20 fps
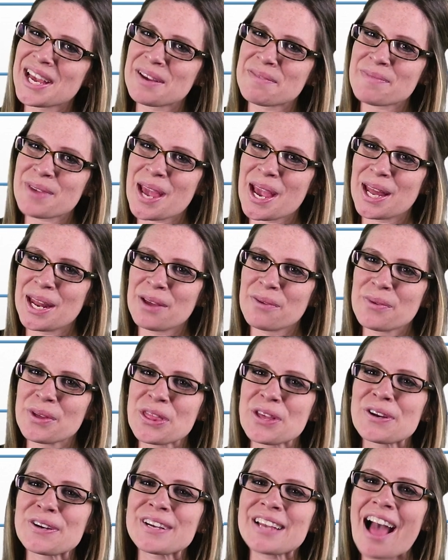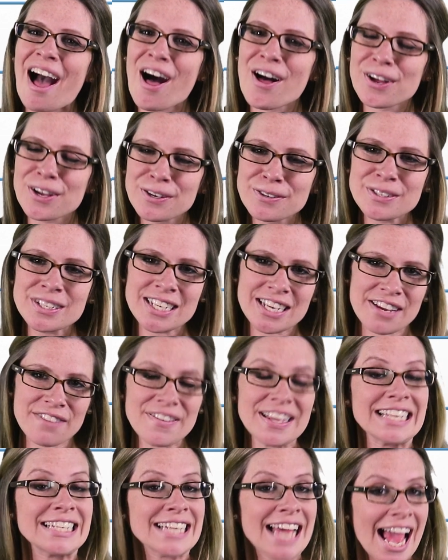I'm Katie with your Galco
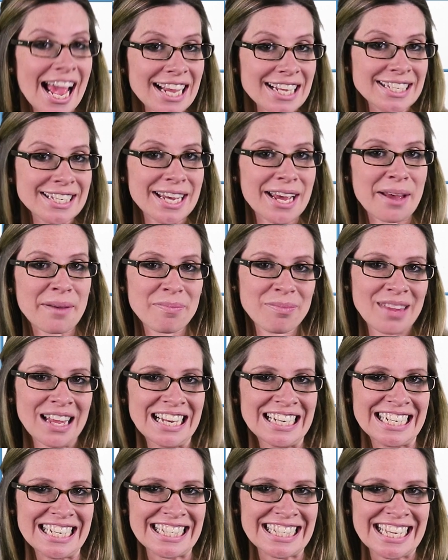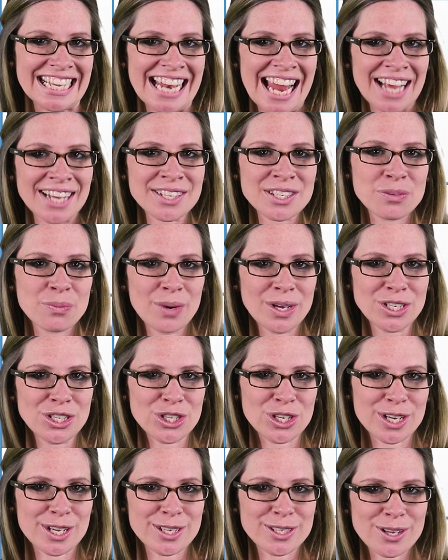TV Tech Tip. Disconnect
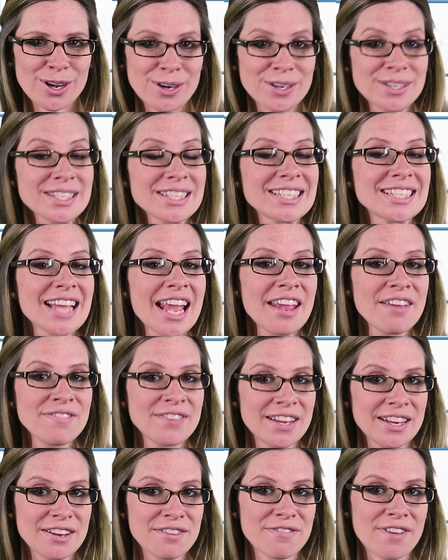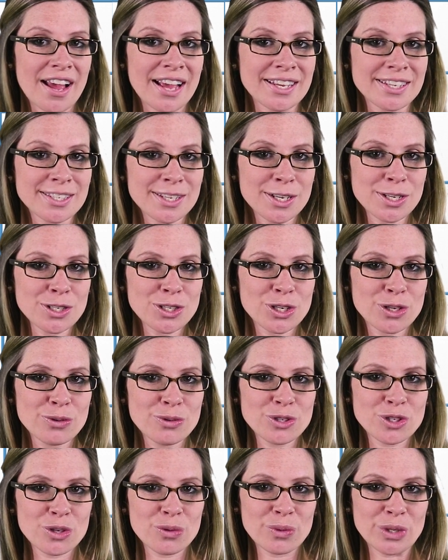switches are safety devices
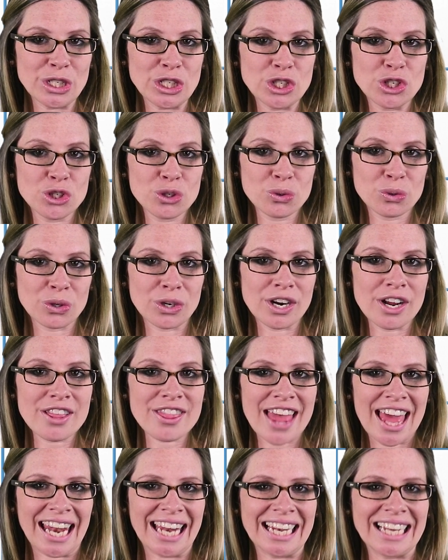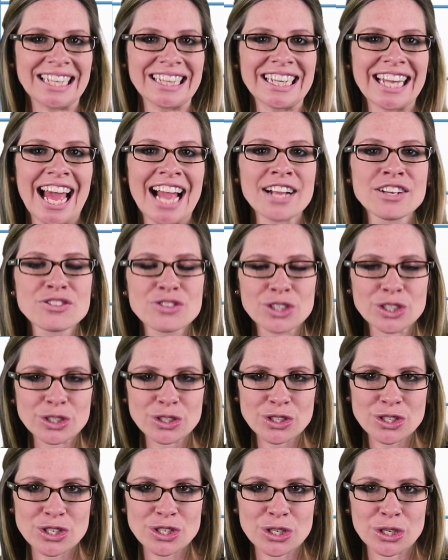used to ensure that an
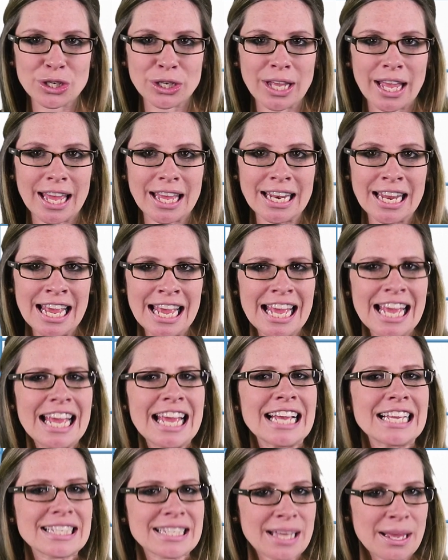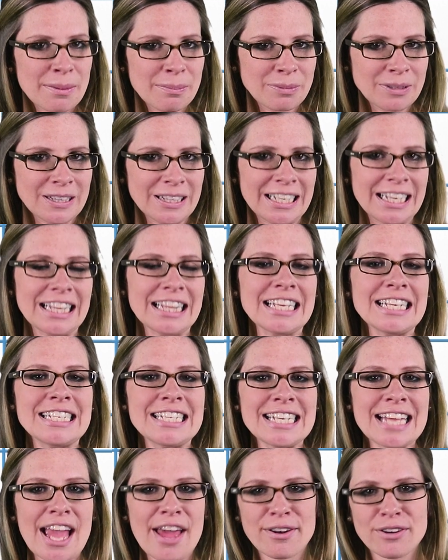electrical circuit is completely
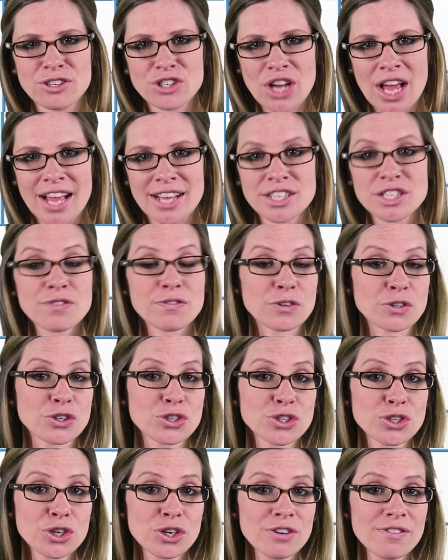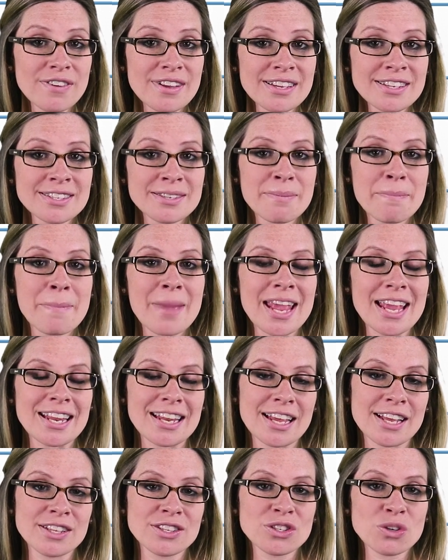de-energized for service,
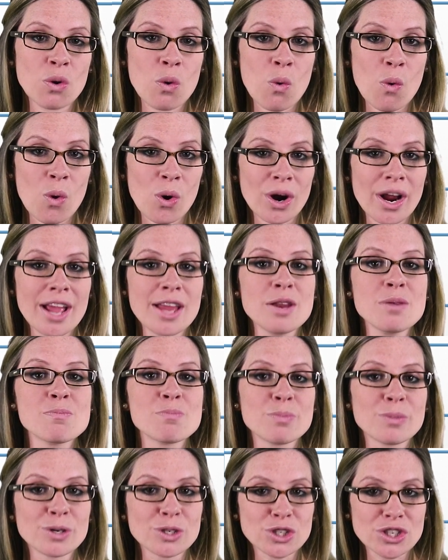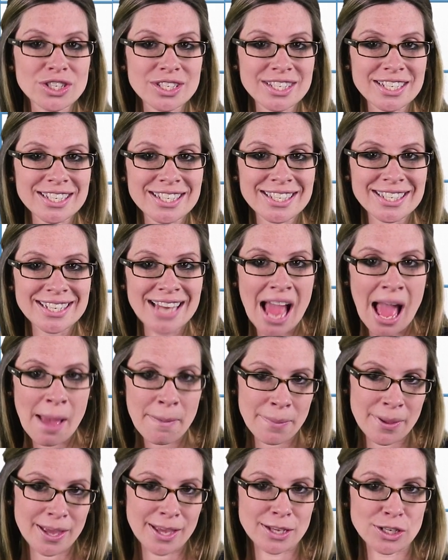maintenance, or an emergency
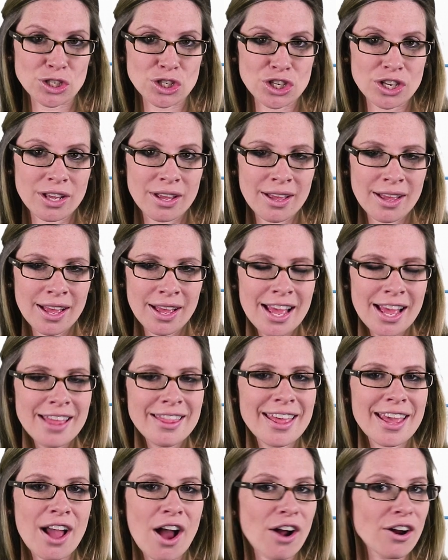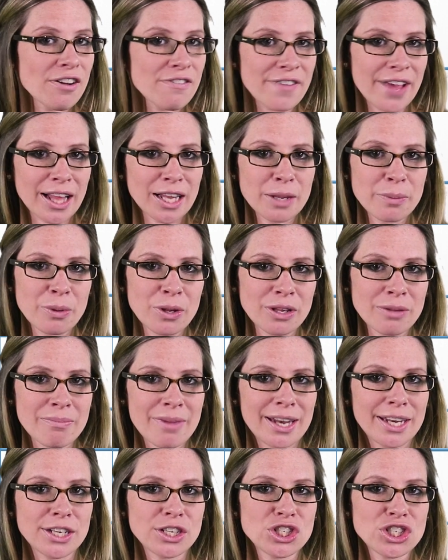stoppage. They are available
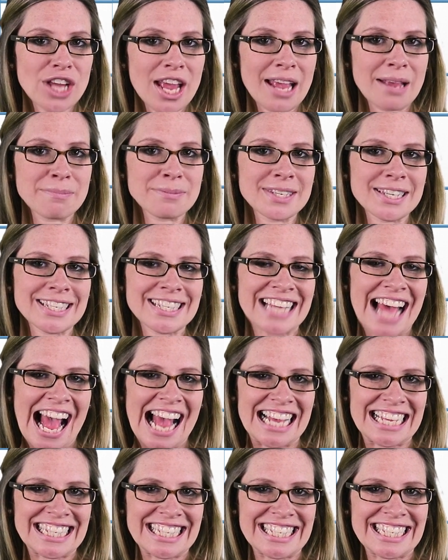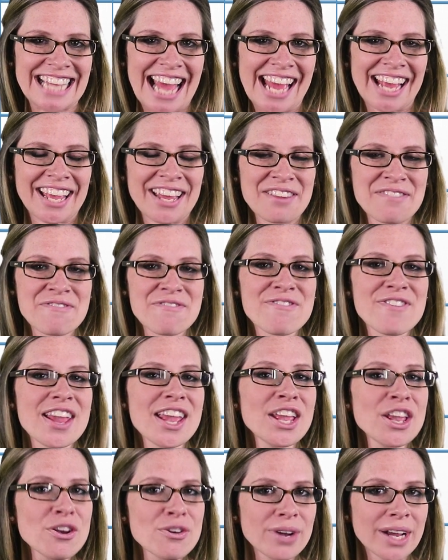in many shapes, sizes, and
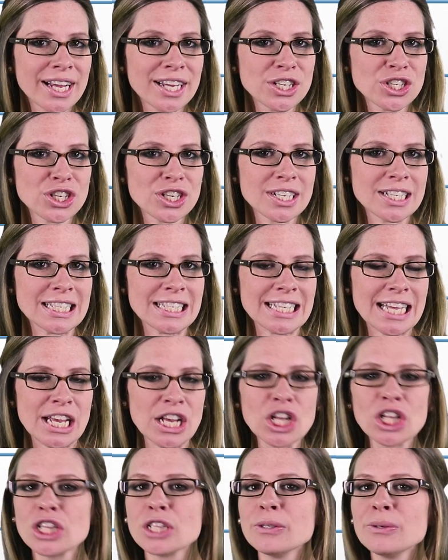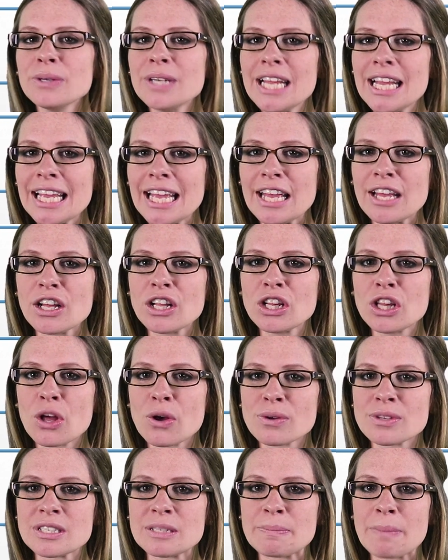configurations, including
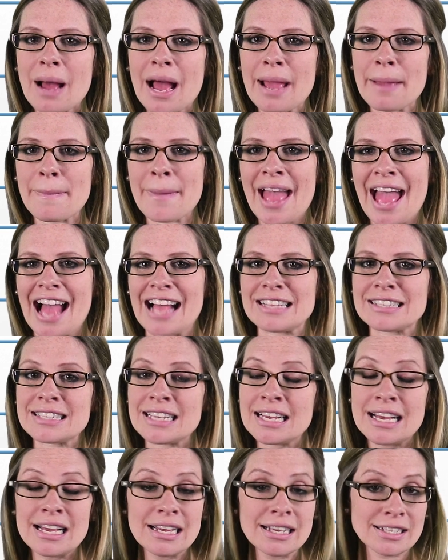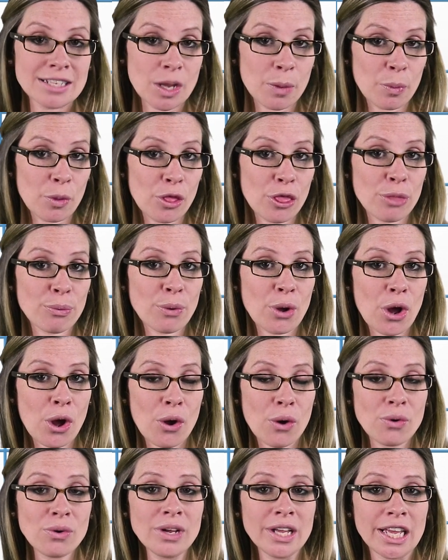enclosed bypass, double
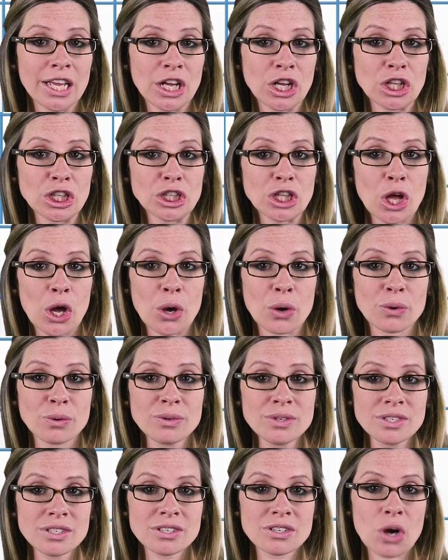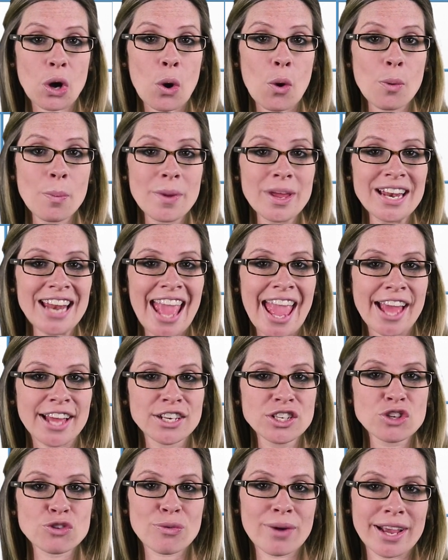throw, enclosed, open,
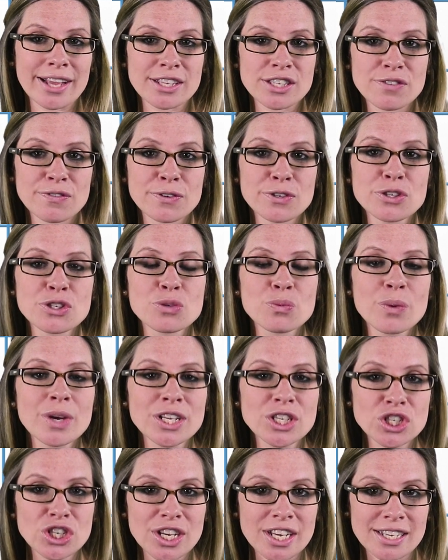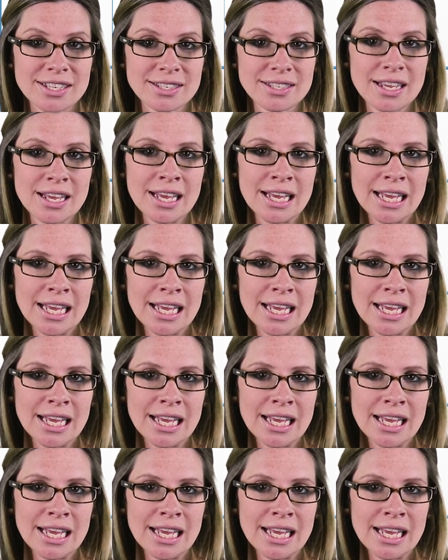and transfer switches.